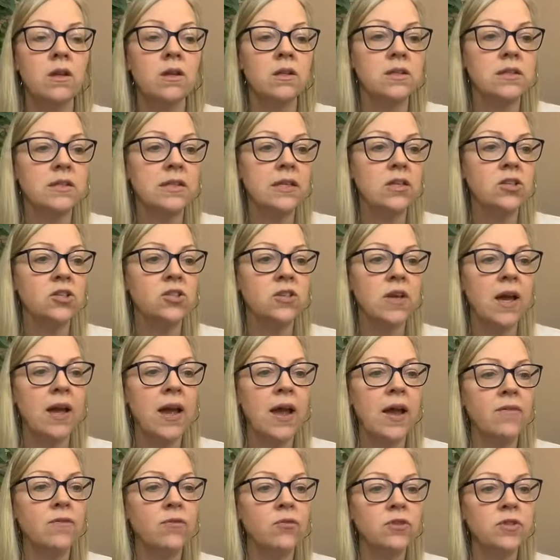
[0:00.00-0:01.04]
let's see, just, I
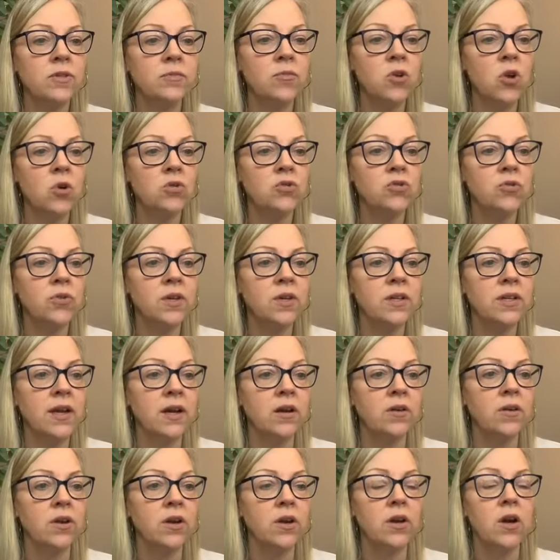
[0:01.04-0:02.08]
have some notes written
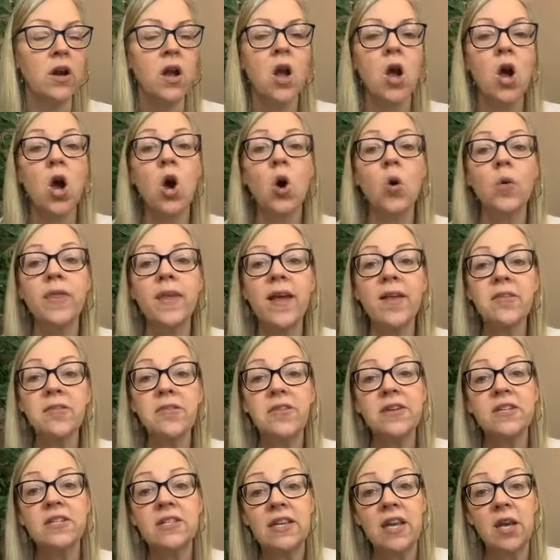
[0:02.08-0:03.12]
down here. Oh, the other
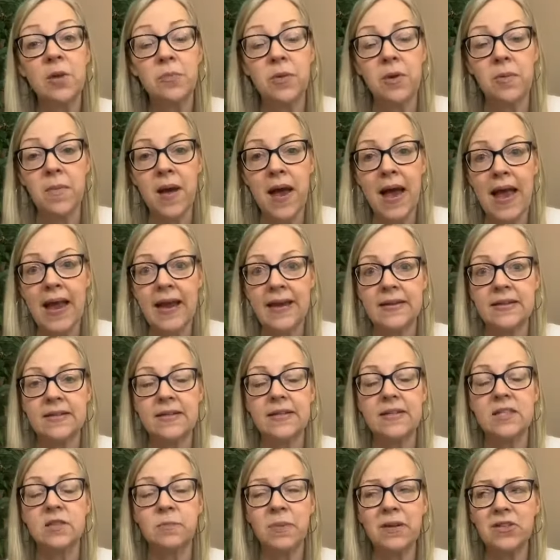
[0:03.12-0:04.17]
thing to keep in mind,
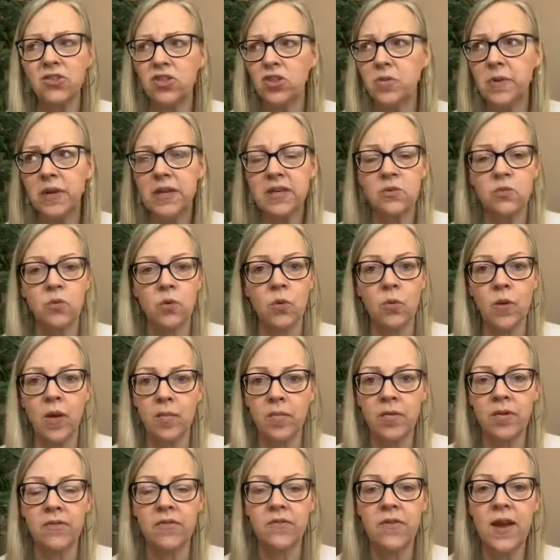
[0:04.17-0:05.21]
especially because we're
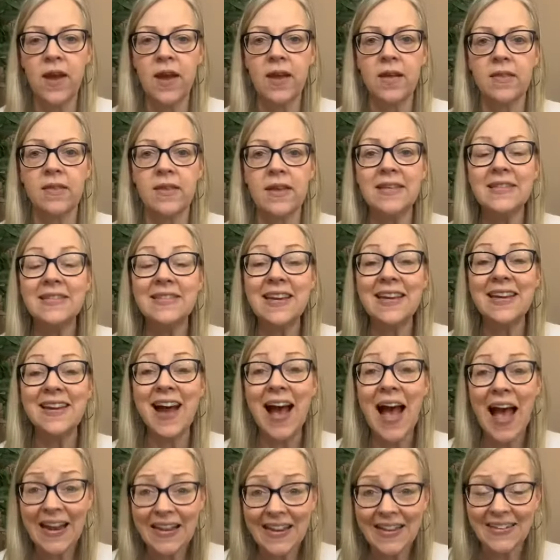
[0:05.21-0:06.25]
women of faith, is that
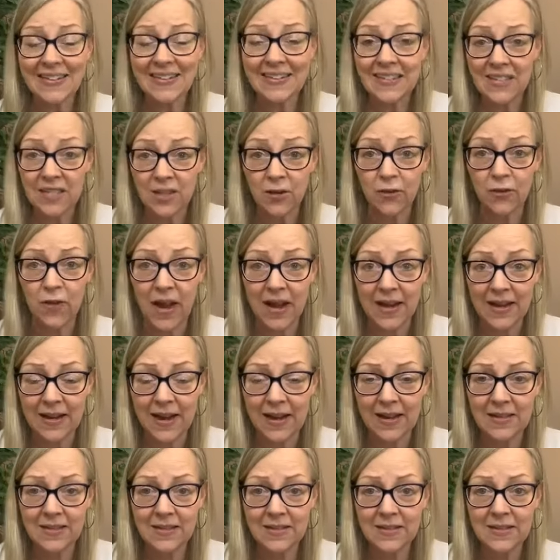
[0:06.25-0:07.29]
God gets to define
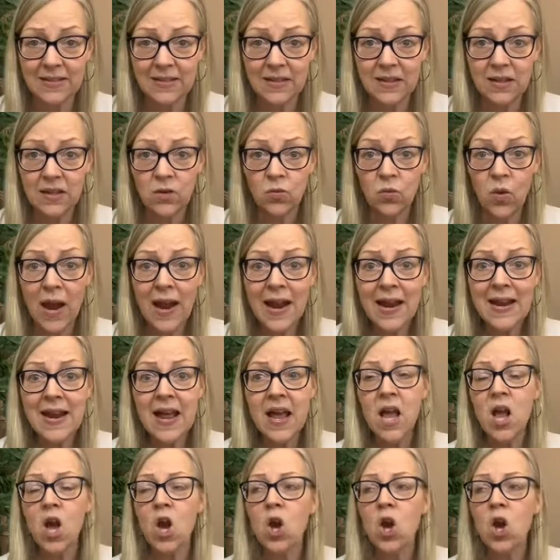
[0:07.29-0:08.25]
us, right?